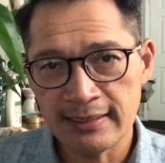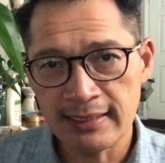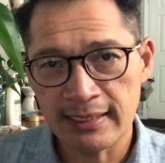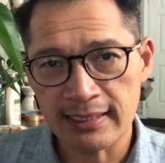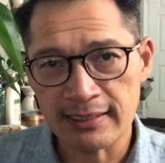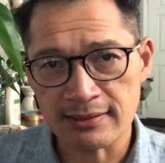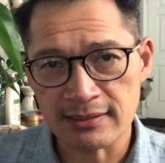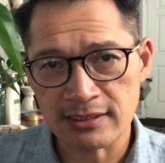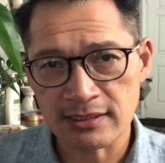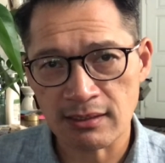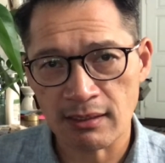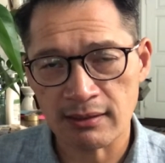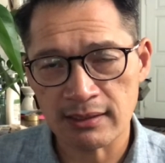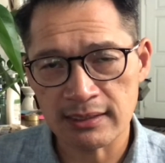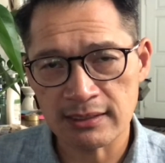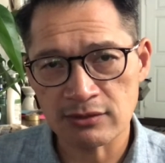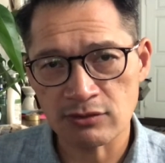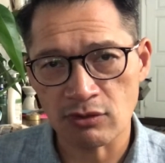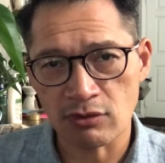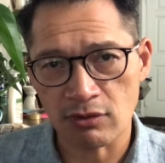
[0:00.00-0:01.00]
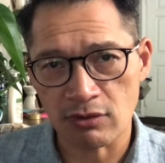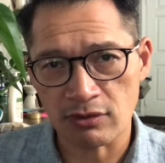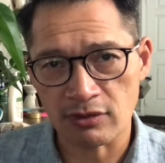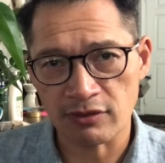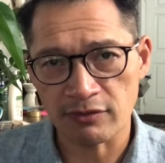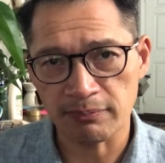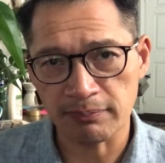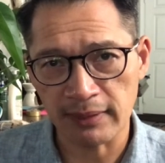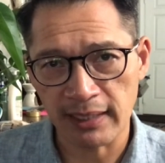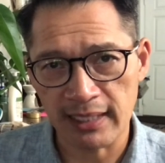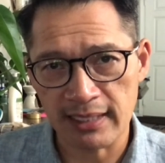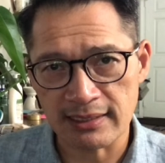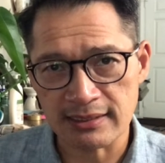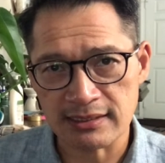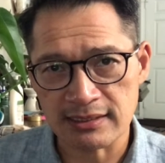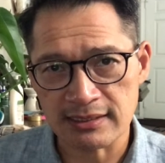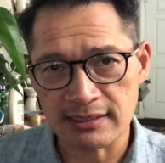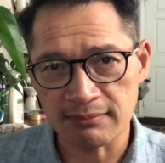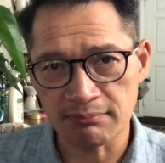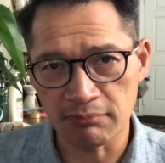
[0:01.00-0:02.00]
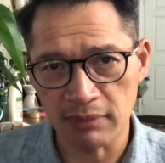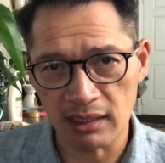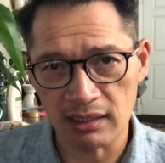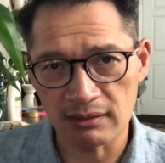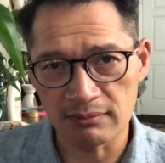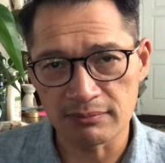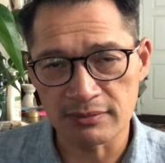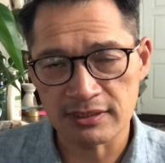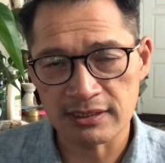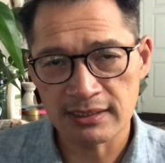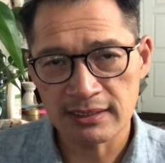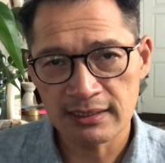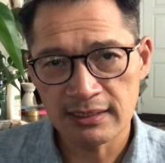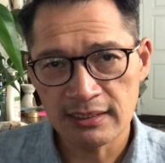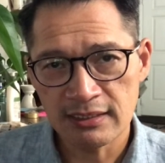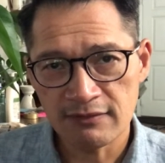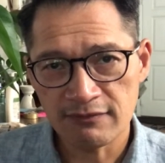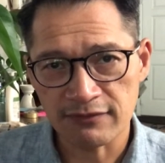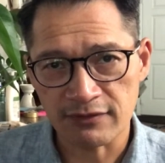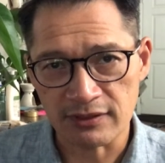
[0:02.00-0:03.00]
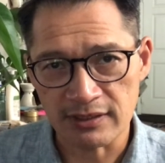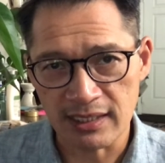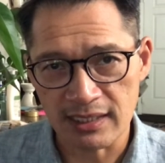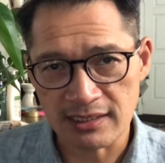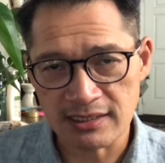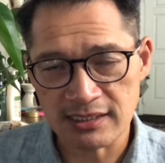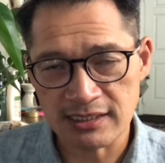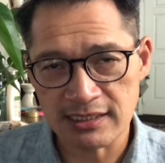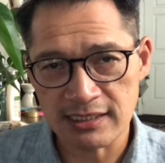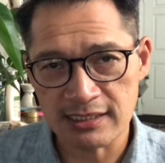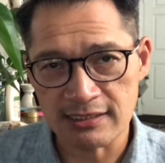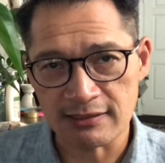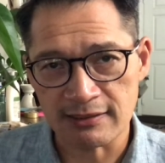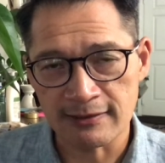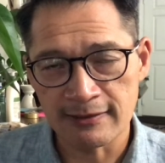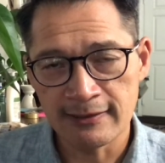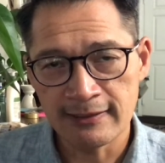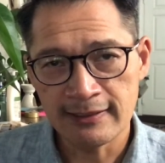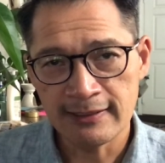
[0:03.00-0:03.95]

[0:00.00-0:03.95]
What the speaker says: and starting to order plants and bulbs for next year.